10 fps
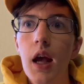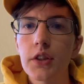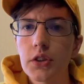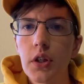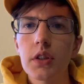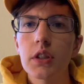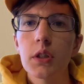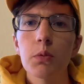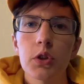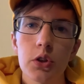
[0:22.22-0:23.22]
and start
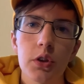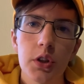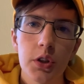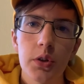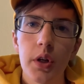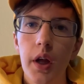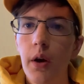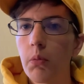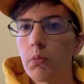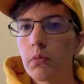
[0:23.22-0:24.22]
seeing what you can do to
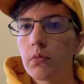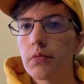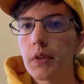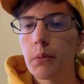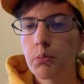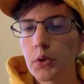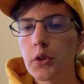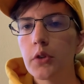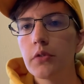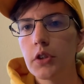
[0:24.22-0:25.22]
help
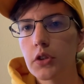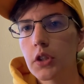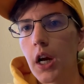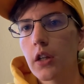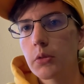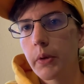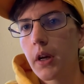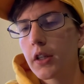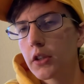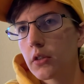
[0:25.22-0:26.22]
improve your child's
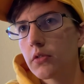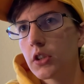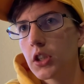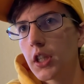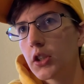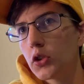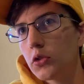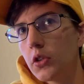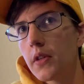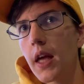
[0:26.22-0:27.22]
binocular vision. As you
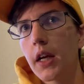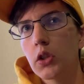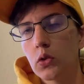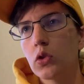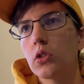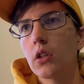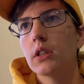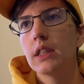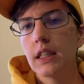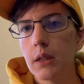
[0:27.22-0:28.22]
do that, you'll start
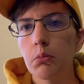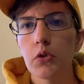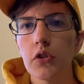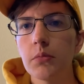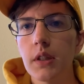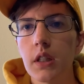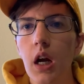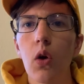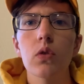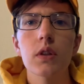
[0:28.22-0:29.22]
seeing improvement
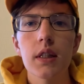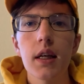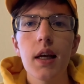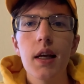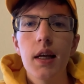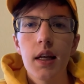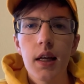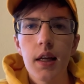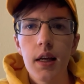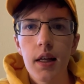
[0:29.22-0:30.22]
not only
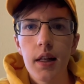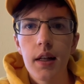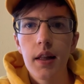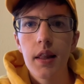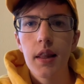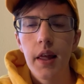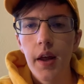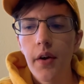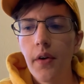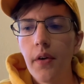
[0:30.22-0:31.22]
in
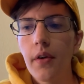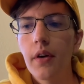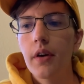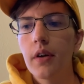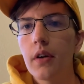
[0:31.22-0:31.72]
their